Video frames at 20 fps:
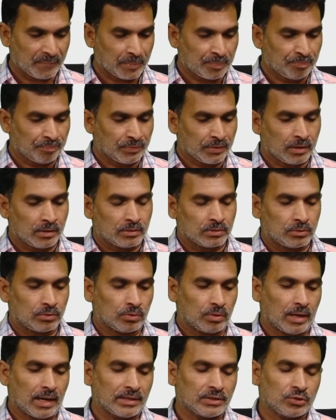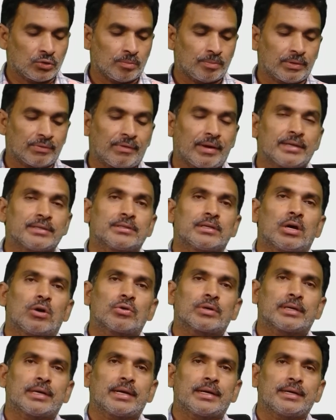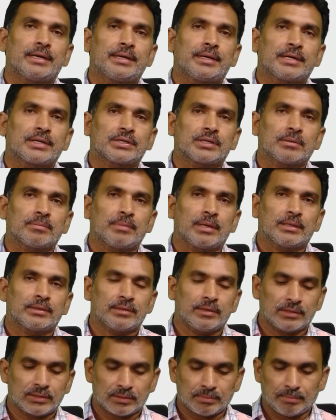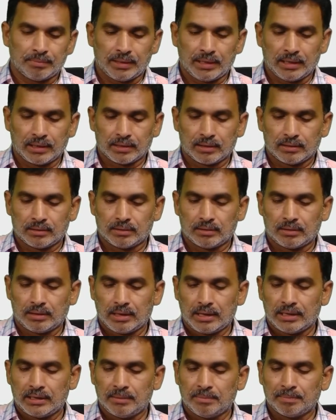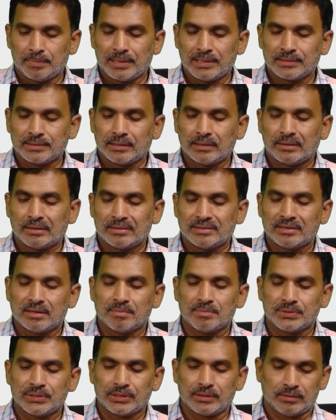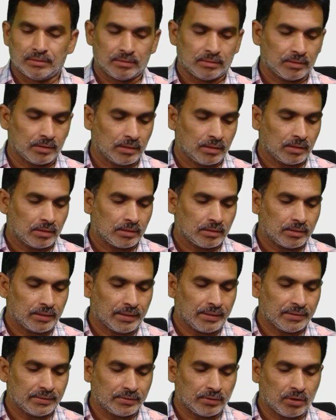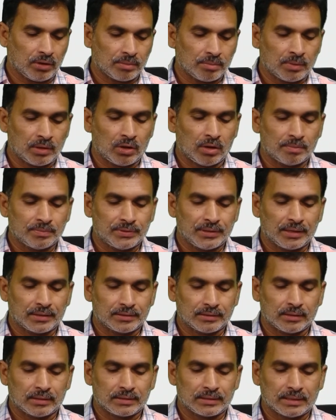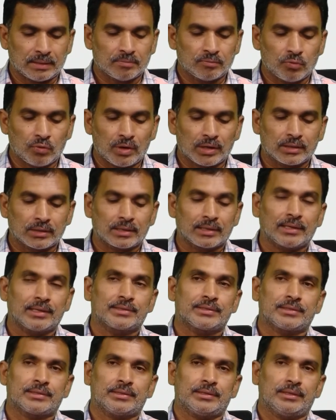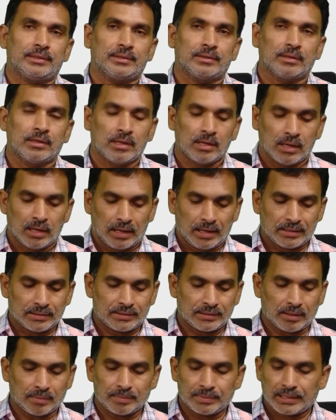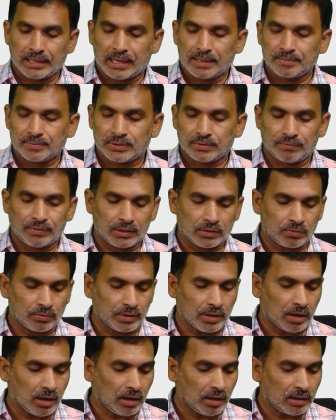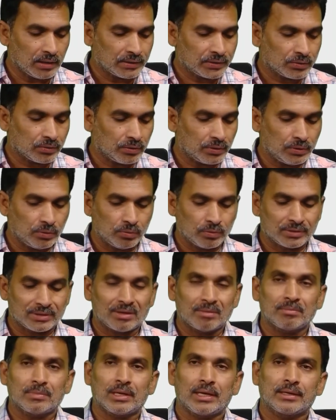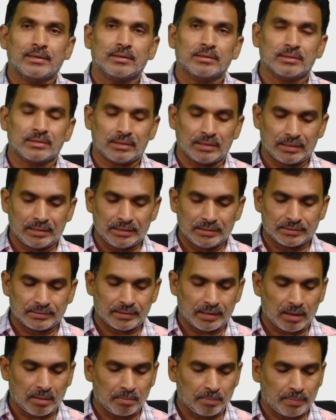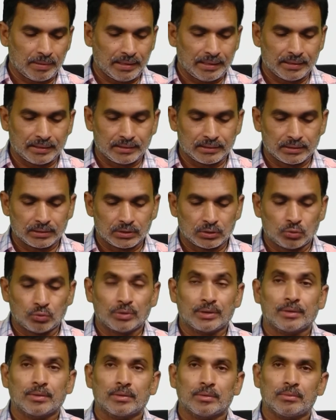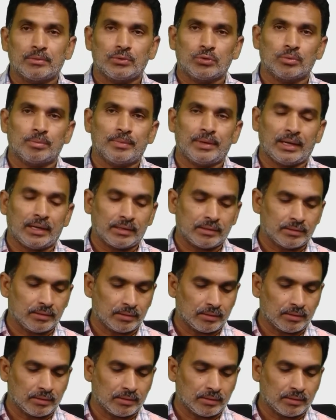So unsupervised outlier detection methods make an implicit assumption that is normal objects are somewhat clustered, and sometimes we could also use some like a resampling to make the